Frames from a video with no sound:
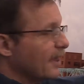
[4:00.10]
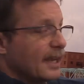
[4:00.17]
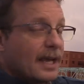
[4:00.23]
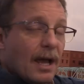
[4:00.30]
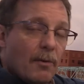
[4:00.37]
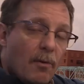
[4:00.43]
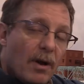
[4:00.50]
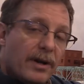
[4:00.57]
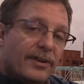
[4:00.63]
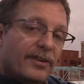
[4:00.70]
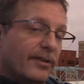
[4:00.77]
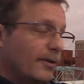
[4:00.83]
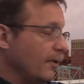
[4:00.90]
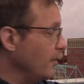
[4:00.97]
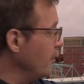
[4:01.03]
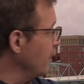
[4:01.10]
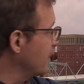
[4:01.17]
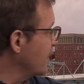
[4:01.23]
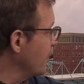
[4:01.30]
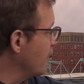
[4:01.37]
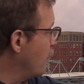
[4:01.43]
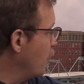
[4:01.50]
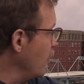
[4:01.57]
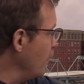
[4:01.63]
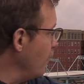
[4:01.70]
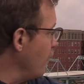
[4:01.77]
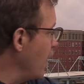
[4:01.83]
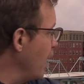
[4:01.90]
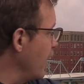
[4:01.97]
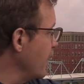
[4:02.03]
thing I wanted to do was to
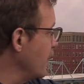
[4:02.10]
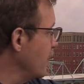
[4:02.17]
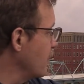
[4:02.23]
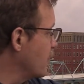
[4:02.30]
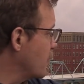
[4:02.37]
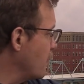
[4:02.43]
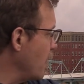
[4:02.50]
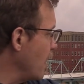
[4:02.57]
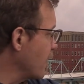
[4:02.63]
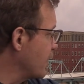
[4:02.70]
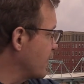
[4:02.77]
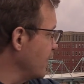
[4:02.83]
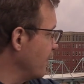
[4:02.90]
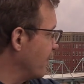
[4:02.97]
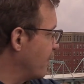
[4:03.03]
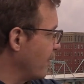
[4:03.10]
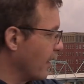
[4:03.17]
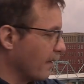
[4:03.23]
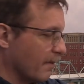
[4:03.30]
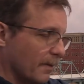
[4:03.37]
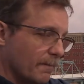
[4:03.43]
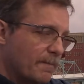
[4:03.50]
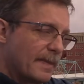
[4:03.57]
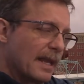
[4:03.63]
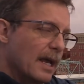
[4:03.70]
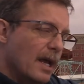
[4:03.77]
put my trucks in front of them.